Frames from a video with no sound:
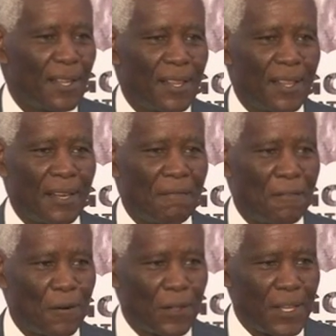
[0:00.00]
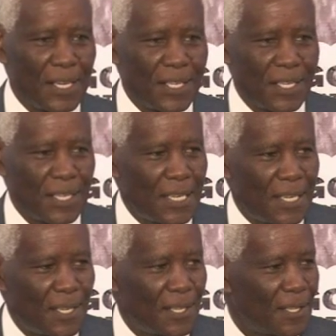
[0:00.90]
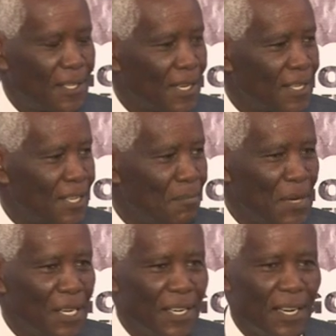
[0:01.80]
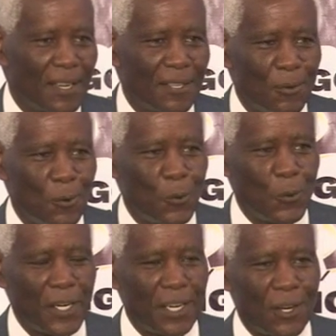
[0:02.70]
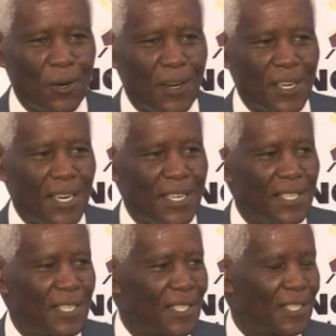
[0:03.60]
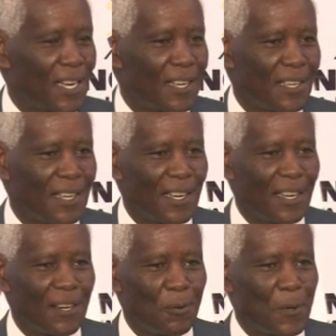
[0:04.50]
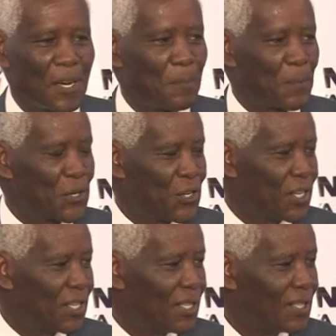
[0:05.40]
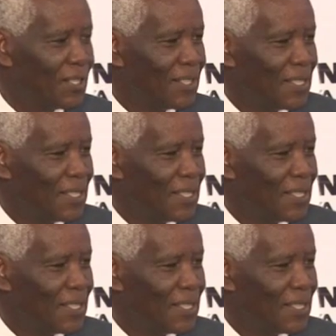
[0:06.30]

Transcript: the fourth estate, that's the media, who we recognize and we appreciate.